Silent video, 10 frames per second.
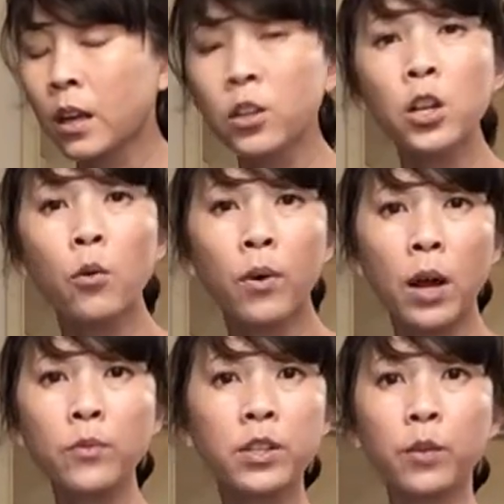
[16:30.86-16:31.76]
you know, what
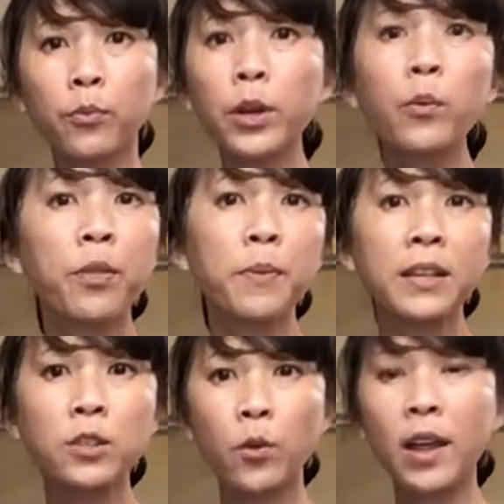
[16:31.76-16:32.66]
I was going to bring with me,
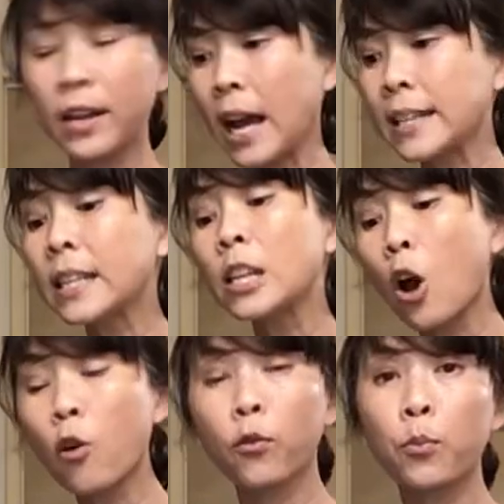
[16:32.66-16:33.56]
so I didn't
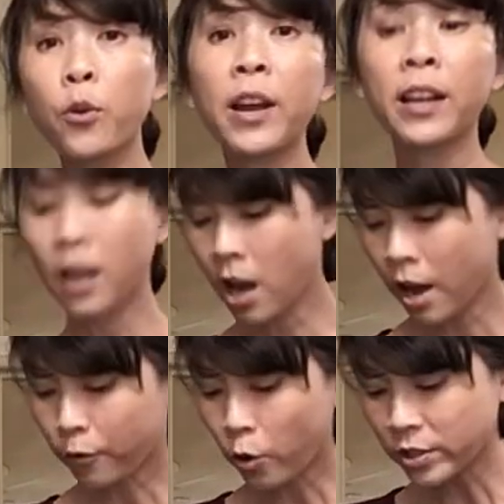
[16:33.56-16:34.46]
overbring.
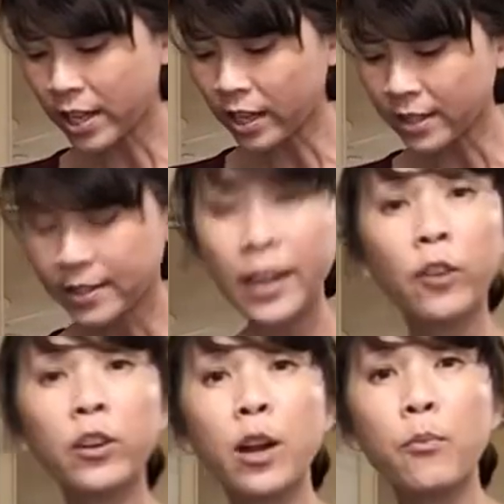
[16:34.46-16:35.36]
Of course, I got
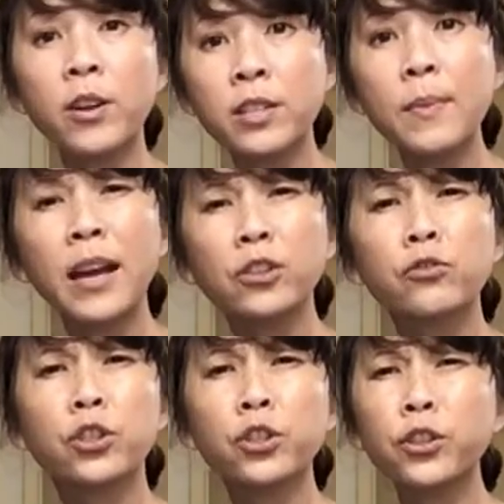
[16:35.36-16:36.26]
scared and I brought some
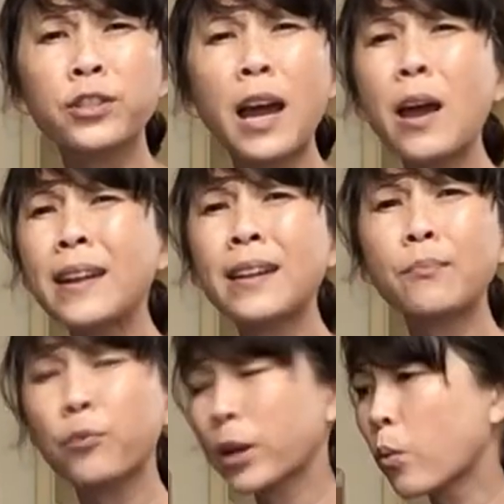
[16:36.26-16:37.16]
extra shirts. I ended
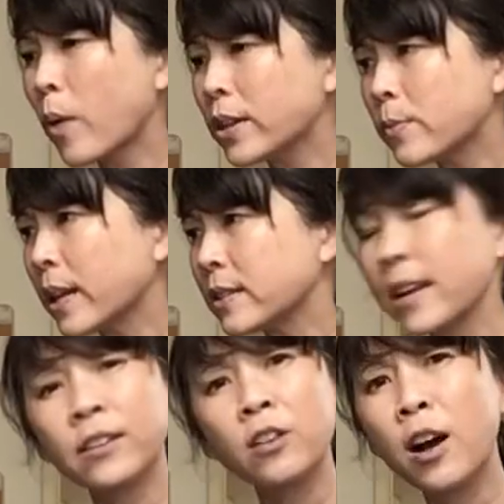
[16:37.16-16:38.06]
up bringing way too many
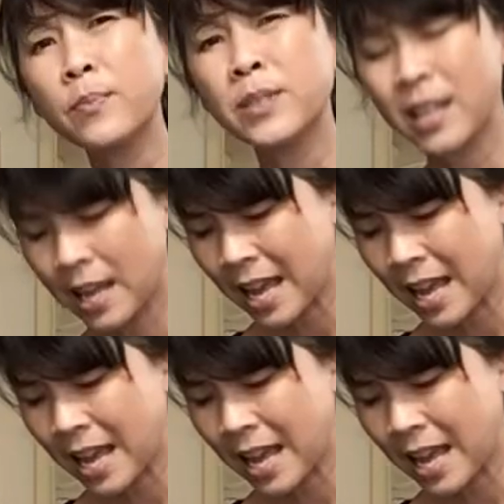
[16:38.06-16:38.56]
tank tops.